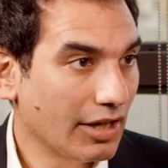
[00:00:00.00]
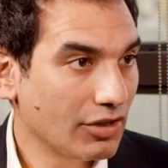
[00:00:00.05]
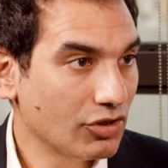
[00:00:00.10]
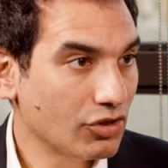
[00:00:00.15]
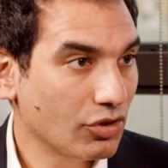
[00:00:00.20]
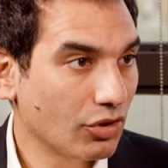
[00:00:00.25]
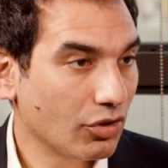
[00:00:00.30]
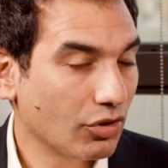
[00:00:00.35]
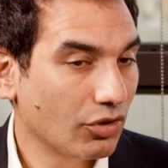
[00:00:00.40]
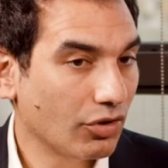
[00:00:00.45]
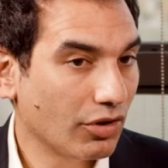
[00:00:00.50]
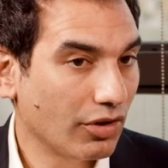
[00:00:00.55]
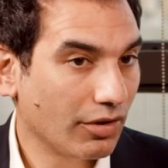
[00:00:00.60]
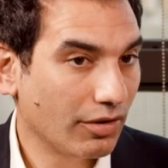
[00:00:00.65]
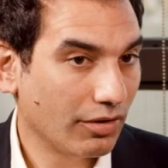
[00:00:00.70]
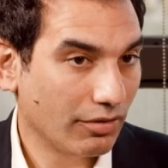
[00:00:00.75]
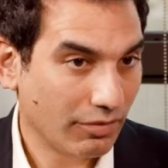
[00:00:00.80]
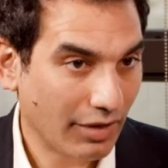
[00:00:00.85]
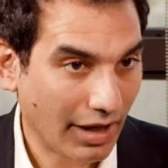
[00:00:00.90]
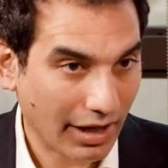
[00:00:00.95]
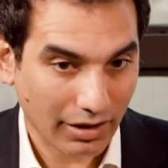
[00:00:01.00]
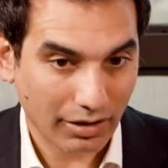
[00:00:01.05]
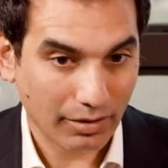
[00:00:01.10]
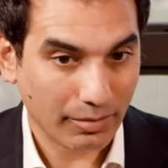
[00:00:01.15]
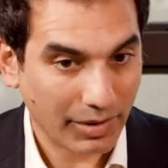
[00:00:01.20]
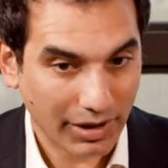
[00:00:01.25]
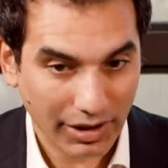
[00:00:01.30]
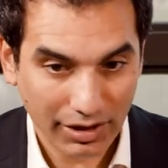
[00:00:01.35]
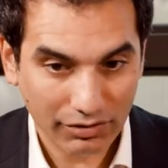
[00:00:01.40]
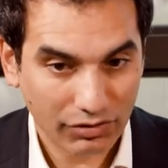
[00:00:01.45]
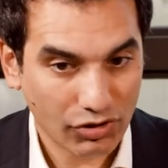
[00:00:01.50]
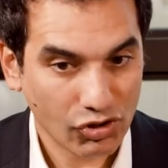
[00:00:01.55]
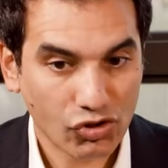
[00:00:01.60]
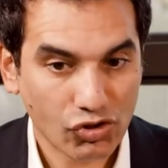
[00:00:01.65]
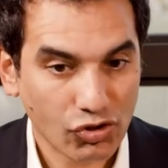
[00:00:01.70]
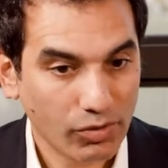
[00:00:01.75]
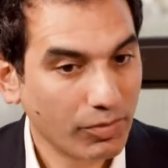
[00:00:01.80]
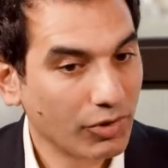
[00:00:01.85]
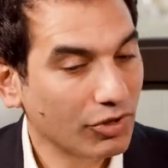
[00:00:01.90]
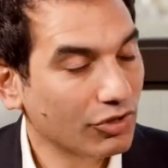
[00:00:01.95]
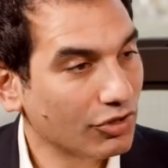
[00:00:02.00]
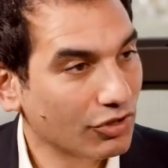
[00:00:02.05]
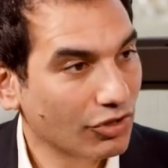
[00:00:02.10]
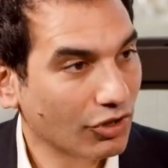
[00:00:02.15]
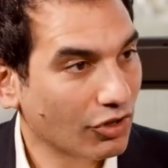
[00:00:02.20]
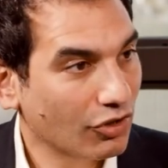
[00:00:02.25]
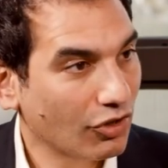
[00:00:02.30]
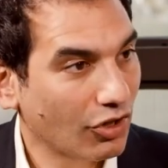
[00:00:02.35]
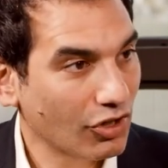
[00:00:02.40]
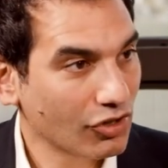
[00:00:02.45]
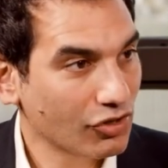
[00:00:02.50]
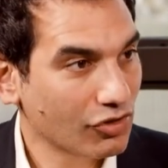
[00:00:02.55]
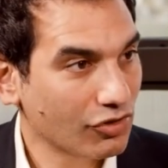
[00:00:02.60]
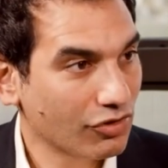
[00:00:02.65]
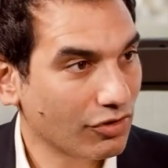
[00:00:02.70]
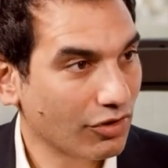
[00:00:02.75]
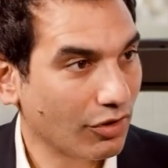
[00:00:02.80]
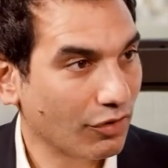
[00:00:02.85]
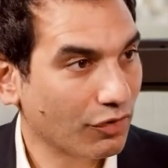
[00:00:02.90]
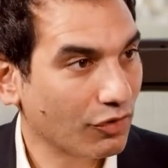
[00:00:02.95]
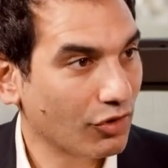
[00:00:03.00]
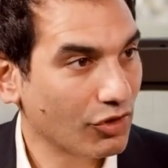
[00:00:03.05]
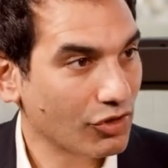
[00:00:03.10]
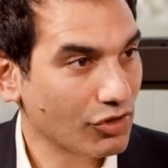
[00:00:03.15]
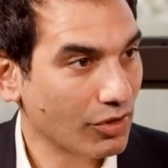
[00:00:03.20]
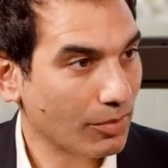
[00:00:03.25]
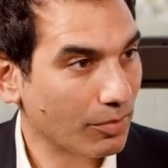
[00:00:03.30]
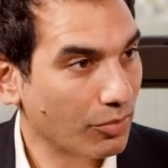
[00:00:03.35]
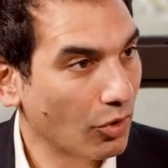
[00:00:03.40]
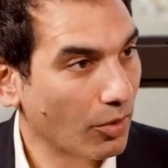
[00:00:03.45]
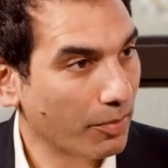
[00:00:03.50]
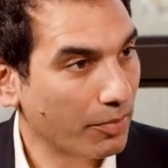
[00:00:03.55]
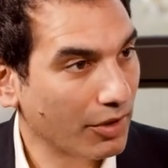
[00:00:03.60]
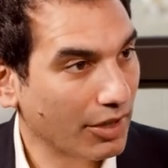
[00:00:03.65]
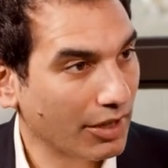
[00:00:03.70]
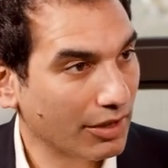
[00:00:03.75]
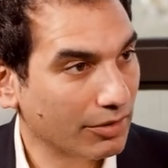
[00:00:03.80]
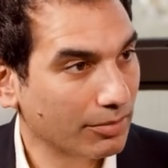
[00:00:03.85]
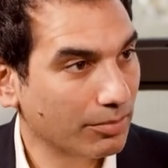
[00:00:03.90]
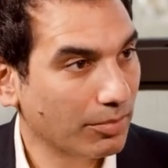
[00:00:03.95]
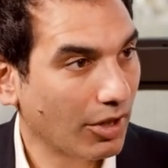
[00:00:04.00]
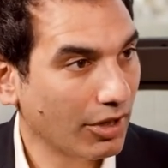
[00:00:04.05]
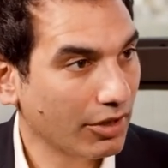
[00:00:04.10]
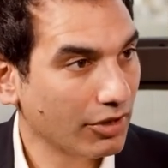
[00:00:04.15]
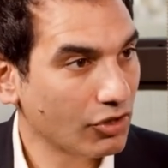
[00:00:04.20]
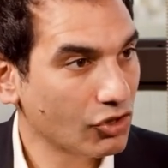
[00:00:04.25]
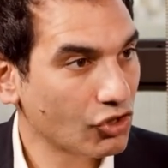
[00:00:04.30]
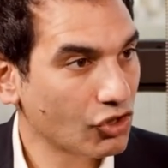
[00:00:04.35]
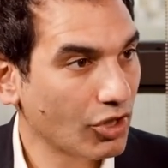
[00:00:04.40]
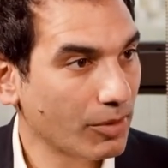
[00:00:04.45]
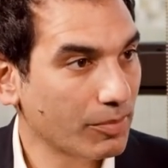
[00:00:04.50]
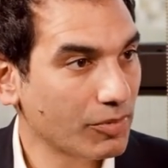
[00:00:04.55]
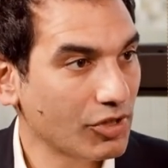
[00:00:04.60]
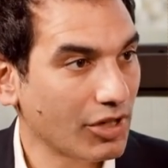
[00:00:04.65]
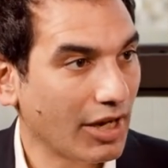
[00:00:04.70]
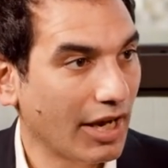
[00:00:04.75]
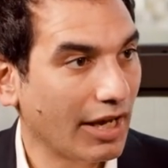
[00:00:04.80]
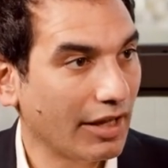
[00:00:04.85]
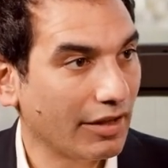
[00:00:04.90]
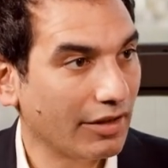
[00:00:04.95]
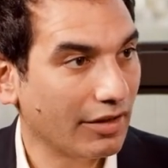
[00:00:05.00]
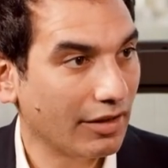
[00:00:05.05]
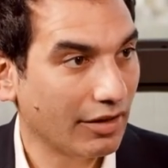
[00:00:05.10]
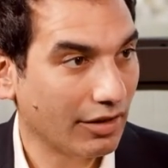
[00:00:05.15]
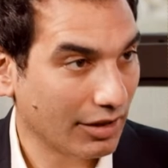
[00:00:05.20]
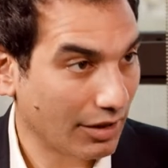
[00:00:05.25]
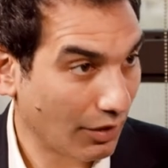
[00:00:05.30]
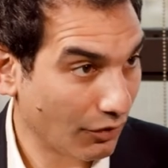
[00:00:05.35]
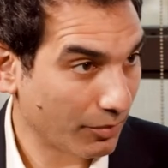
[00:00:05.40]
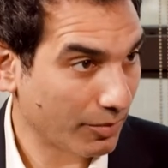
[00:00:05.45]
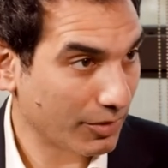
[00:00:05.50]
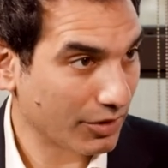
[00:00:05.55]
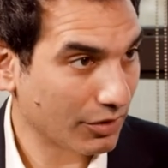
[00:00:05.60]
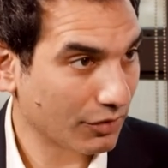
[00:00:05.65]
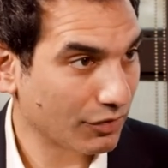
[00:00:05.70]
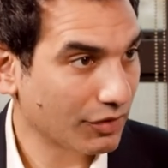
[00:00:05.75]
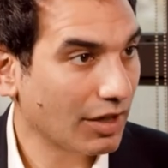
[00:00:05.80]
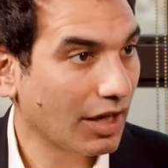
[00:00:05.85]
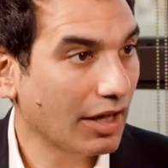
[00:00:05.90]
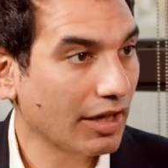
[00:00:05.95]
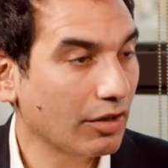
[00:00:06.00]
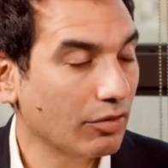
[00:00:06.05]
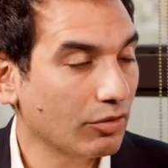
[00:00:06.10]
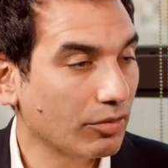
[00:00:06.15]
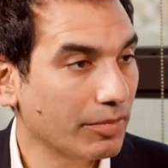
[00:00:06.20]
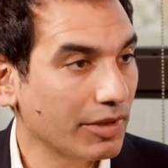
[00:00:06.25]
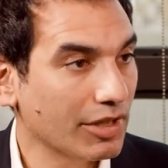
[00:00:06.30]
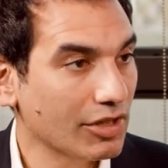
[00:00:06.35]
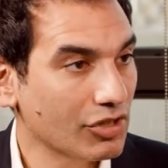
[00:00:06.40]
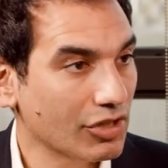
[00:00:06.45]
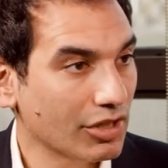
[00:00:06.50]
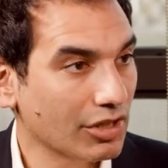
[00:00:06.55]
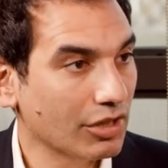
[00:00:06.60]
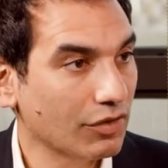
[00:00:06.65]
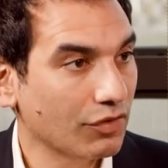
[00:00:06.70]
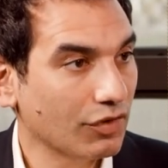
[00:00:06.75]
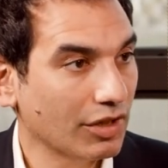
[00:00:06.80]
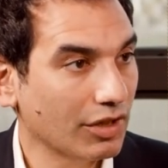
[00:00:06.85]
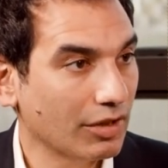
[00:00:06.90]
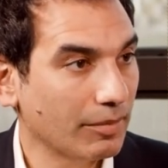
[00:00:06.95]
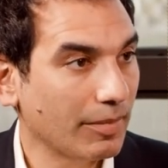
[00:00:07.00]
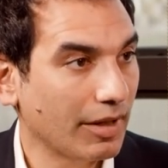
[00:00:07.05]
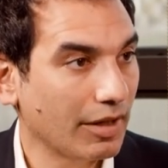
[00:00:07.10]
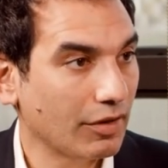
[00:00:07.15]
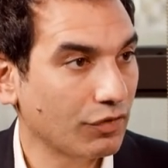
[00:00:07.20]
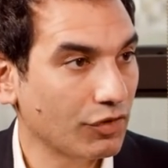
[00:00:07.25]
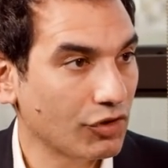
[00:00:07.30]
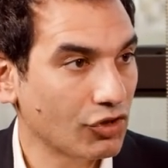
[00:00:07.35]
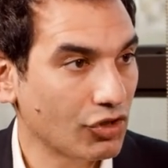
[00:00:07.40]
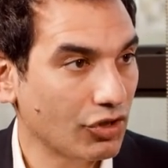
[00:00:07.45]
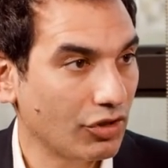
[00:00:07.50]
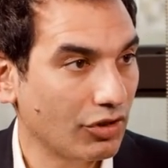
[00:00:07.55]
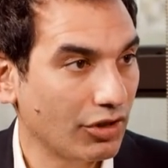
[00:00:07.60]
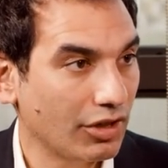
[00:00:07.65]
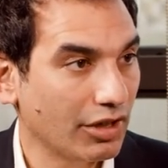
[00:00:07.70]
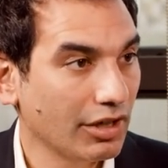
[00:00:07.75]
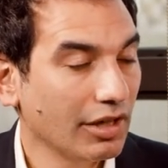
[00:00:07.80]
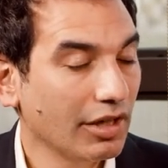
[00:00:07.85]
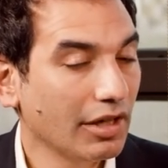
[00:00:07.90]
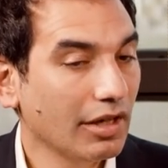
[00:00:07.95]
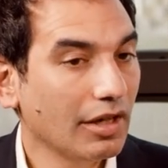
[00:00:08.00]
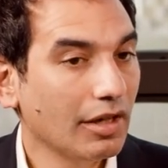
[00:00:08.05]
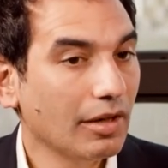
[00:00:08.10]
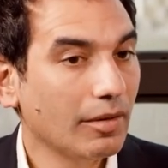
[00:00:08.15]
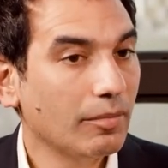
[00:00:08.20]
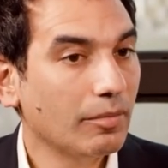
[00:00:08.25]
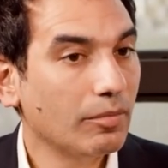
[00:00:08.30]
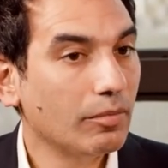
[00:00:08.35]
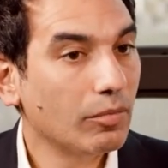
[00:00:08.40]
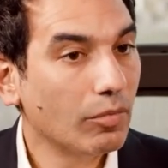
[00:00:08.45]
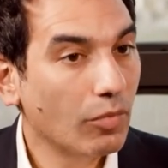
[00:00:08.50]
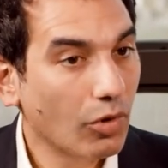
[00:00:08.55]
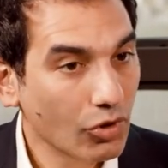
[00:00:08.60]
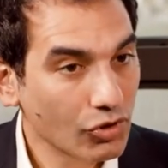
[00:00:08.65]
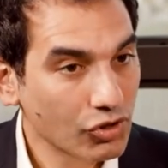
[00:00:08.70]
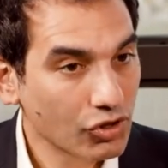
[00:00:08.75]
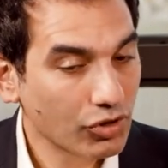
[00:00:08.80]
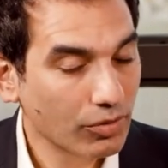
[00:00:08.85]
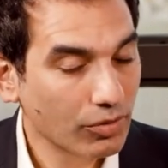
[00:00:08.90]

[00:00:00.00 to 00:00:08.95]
And so uh, that'll be distributed across, the, of course, the appropriate partnerships, and the government of Ghana will be a significant beneficiary most